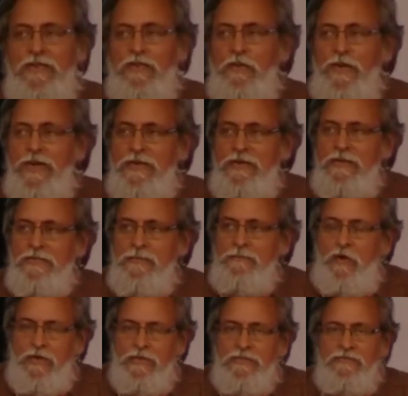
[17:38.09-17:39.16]
where the
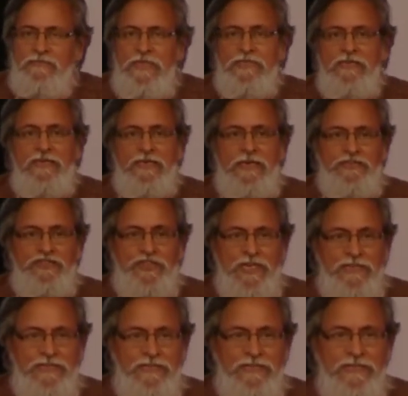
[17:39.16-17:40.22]
models of thinking are
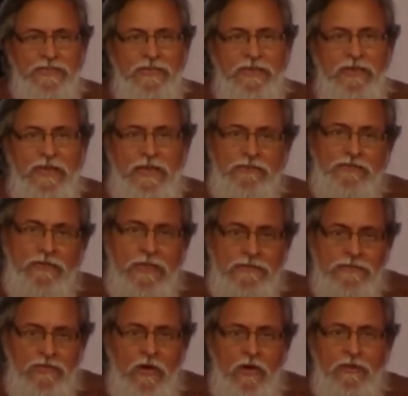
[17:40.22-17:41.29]
changed. And
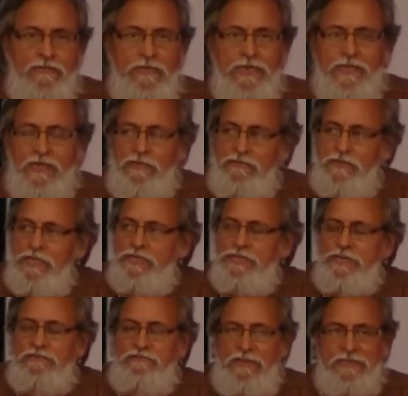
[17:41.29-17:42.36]
gestalt, where
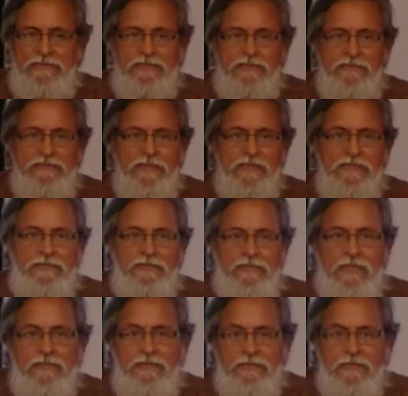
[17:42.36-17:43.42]
configuration of factors is
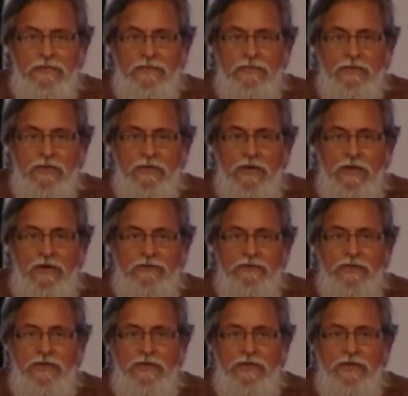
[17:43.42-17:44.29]
taken into account.